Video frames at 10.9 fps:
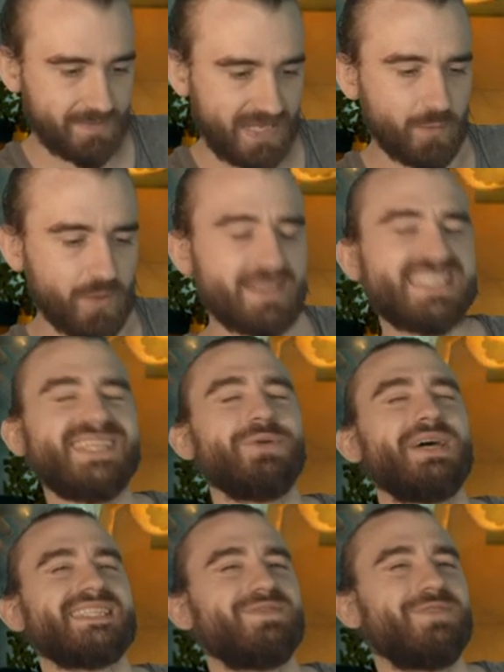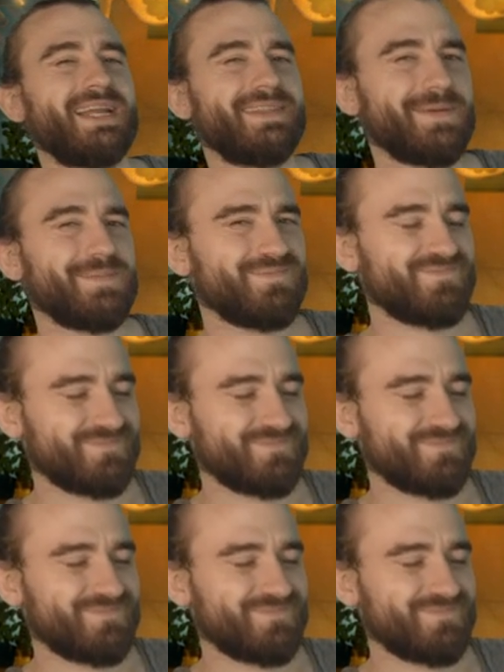Ah, would have been so nice to find it there.